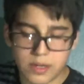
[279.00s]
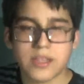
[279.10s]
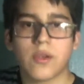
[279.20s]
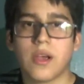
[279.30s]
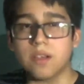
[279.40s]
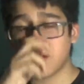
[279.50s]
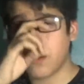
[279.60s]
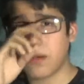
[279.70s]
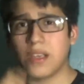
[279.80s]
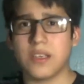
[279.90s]
And so
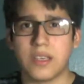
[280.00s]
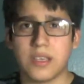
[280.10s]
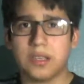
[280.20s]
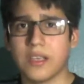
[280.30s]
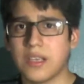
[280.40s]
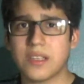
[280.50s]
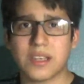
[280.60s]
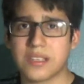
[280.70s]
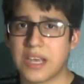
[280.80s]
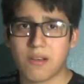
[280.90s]
he
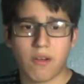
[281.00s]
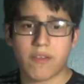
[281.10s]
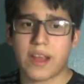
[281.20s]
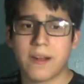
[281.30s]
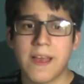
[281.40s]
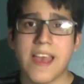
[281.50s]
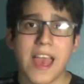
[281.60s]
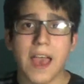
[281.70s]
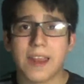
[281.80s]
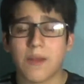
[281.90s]
does that, all that,
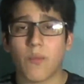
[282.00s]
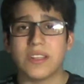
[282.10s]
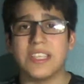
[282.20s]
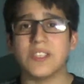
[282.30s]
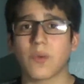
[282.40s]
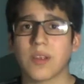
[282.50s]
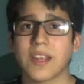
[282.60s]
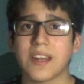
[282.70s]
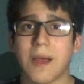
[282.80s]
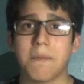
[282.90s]
and then once he's doing
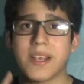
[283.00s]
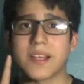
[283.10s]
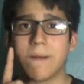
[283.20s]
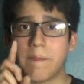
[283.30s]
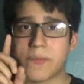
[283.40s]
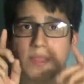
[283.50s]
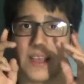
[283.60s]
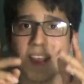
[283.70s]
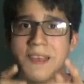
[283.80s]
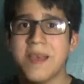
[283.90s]
that, I'm like
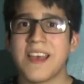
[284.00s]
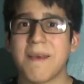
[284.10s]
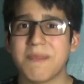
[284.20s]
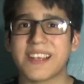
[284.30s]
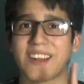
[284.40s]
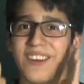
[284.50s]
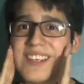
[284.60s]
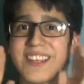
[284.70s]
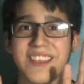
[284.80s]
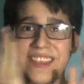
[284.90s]

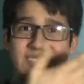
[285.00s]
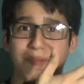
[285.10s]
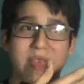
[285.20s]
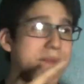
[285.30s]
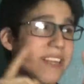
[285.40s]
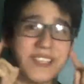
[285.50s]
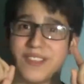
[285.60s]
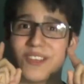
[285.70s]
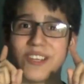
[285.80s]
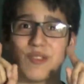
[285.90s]
looking this way. I'm like
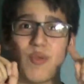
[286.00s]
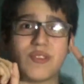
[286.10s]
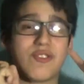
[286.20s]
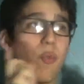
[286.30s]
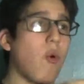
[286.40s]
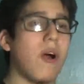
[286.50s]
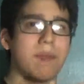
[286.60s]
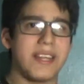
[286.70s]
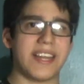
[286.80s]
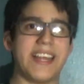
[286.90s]
looking towards the wall.
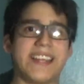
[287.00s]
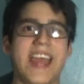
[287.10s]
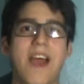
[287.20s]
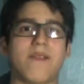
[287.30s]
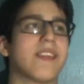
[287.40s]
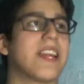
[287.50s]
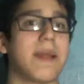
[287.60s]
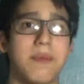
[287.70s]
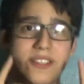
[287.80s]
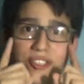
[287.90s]
I'm like laying down, and
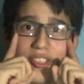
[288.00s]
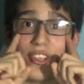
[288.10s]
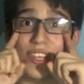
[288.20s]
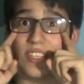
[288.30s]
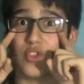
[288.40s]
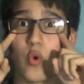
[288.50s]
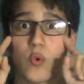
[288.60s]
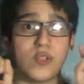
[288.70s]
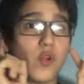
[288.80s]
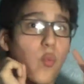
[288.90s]
I'm like just looking
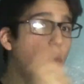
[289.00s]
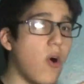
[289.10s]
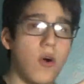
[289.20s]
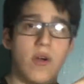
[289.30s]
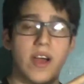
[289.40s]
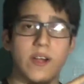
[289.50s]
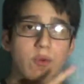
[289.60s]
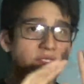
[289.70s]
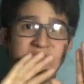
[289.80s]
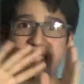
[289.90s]
towards the wall. I
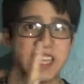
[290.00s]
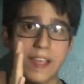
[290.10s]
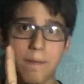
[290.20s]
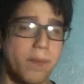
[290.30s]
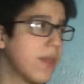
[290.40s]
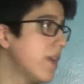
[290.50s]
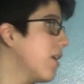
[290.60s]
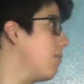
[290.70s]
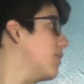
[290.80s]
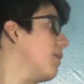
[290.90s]
don't even see him.
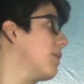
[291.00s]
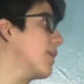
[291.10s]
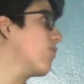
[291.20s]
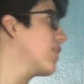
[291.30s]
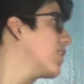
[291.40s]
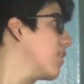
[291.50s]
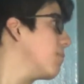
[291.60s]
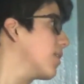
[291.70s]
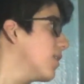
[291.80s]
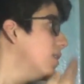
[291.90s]
I'm like right there. I'm
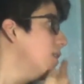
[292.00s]
like